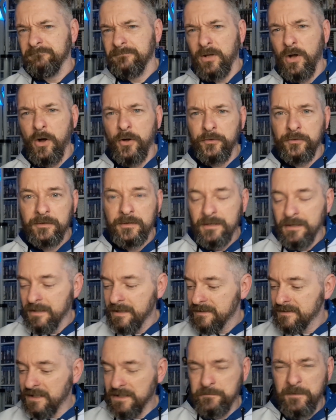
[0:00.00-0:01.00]
odd,
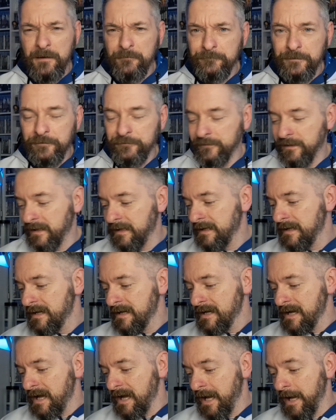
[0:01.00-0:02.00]
£6.50,
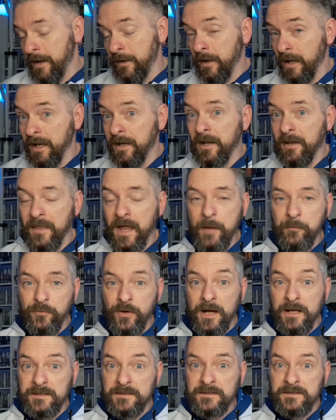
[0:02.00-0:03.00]
and at that
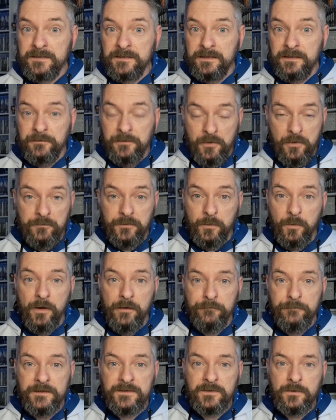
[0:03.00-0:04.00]
price, if you want a
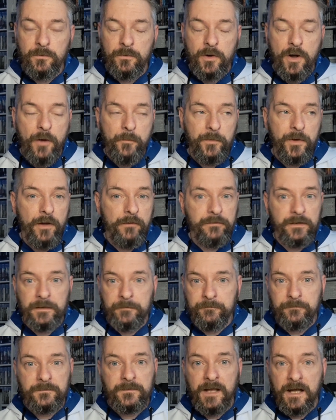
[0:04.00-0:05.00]
physical copy of
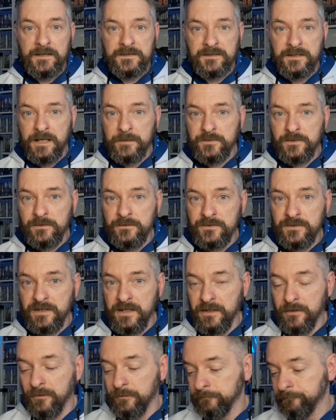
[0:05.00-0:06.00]
it, that's an absolute
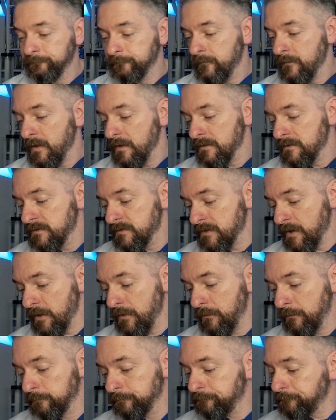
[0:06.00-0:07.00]
steal.
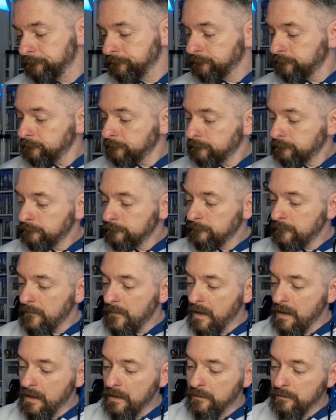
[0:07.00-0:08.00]
So
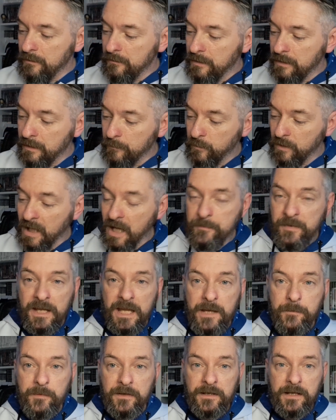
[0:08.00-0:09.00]
will I be
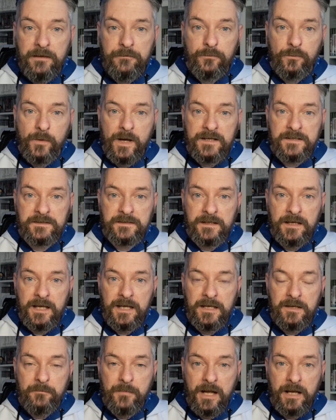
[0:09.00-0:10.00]
keeping Evil West
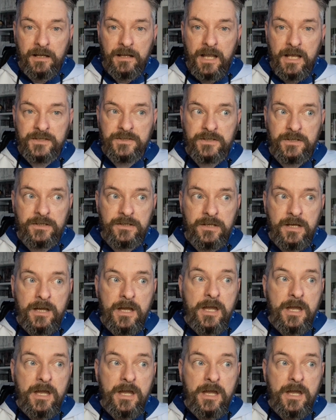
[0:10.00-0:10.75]
in my collection?